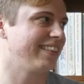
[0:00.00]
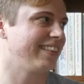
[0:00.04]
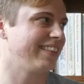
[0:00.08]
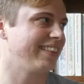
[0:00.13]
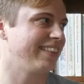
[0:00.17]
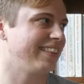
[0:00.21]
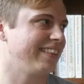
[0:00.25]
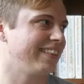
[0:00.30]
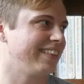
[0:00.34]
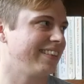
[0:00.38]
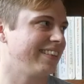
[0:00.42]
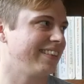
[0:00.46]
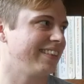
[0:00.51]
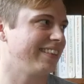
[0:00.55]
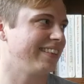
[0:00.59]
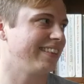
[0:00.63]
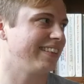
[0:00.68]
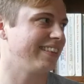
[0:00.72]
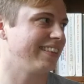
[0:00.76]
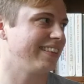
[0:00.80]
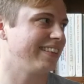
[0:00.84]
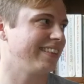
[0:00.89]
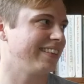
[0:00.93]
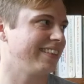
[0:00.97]

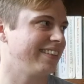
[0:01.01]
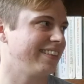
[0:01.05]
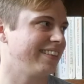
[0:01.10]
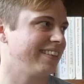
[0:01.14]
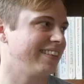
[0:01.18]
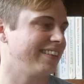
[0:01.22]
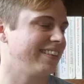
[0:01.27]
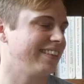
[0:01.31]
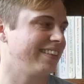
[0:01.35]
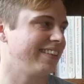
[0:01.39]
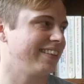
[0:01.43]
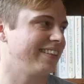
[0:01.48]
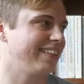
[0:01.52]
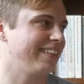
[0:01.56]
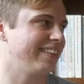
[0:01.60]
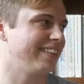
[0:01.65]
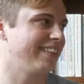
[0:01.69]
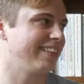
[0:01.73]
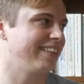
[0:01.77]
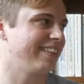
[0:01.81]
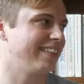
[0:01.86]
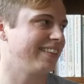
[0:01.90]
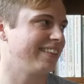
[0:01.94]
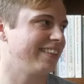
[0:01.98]

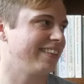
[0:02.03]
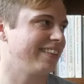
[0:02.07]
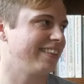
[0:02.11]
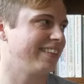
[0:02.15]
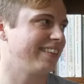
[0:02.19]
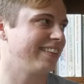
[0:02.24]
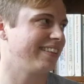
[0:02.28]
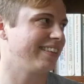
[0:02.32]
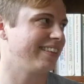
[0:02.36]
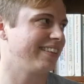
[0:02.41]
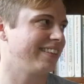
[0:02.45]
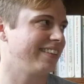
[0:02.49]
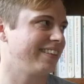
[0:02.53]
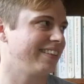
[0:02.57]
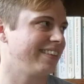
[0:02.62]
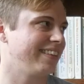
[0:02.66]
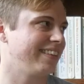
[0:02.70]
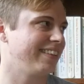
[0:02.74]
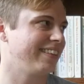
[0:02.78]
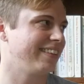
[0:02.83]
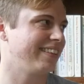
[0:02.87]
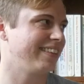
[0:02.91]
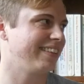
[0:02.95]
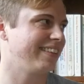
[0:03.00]

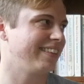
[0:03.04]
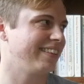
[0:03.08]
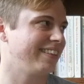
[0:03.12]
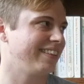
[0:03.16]
(not speaking)